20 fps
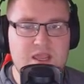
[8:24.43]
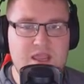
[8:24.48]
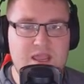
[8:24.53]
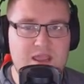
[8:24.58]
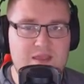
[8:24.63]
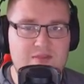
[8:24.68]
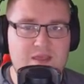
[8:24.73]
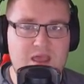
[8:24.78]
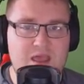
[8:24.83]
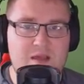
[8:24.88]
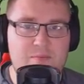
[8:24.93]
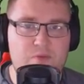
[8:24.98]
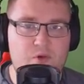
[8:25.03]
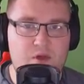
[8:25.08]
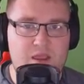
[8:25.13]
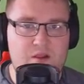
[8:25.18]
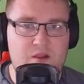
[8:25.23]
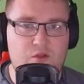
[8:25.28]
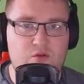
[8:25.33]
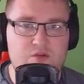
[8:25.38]
in there, but
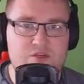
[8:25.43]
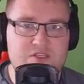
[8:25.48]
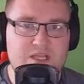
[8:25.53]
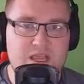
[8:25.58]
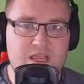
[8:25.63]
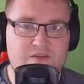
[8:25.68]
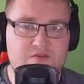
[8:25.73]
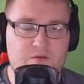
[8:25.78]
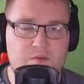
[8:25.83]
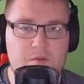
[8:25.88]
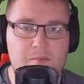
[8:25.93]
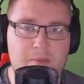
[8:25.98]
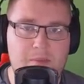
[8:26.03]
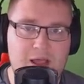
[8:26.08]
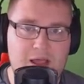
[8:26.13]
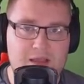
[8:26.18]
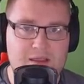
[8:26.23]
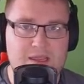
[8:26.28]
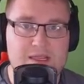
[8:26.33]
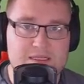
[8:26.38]
it looks like from a
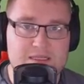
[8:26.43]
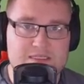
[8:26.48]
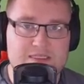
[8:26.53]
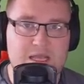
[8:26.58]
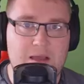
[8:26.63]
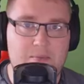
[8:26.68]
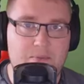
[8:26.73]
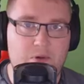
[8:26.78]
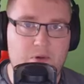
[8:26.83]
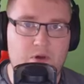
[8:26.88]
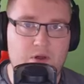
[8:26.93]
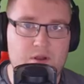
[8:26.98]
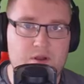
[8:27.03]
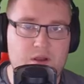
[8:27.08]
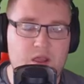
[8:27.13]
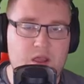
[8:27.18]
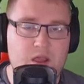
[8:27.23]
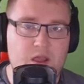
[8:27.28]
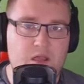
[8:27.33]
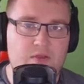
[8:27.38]
marketing standpoint,
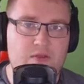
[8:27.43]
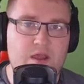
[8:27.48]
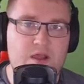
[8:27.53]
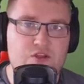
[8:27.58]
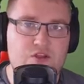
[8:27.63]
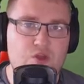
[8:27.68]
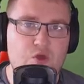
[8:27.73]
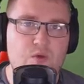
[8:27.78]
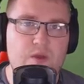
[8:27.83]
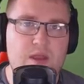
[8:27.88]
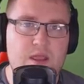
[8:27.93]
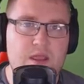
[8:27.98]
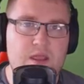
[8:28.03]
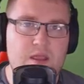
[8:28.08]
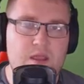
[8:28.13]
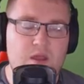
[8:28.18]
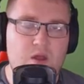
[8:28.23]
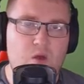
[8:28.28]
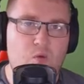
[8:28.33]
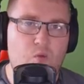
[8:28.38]
they're doing it
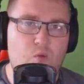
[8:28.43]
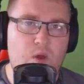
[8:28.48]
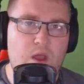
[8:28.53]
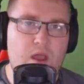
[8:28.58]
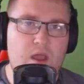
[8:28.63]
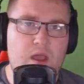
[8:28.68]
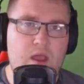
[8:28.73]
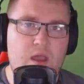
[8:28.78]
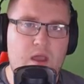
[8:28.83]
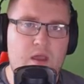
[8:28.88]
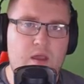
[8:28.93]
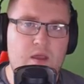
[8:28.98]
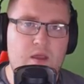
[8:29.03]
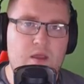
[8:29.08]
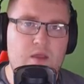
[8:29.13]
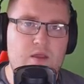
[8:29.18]
where.